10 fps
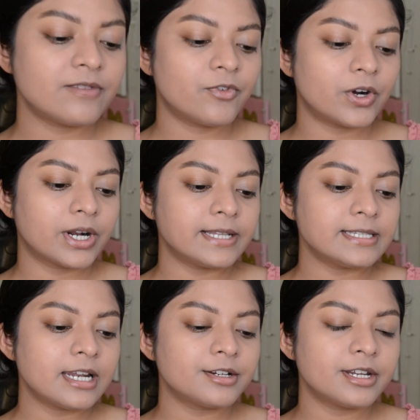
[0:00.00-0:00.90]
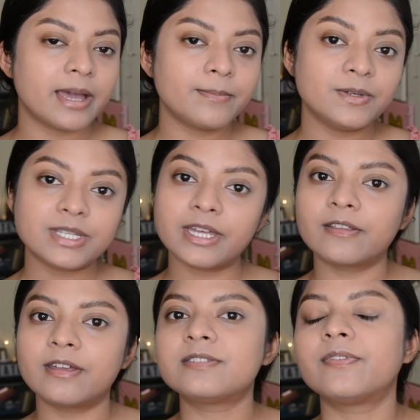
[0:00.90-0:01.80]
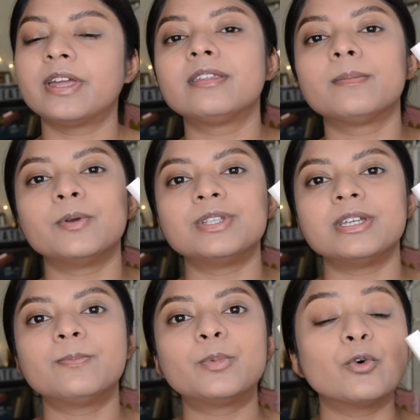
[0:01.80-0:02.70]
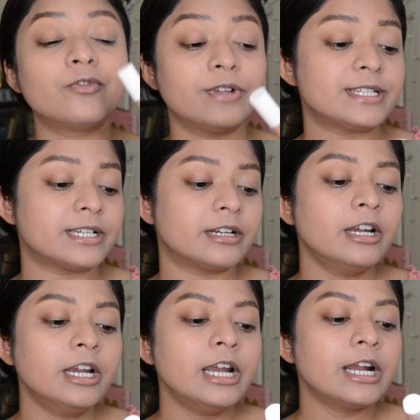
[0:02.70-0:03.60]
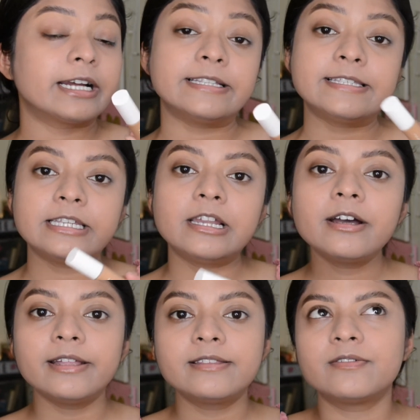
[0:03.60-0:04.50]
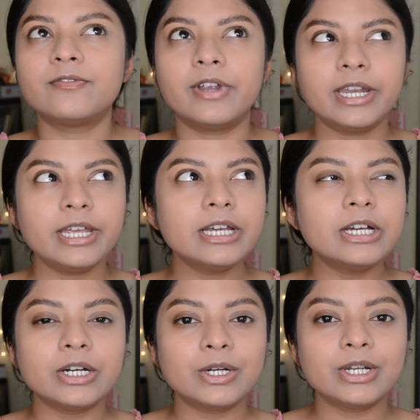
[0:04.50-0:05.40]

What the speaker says: for concealer today I'm using this Fenty Beauty Pro Filter concealer. It's a very good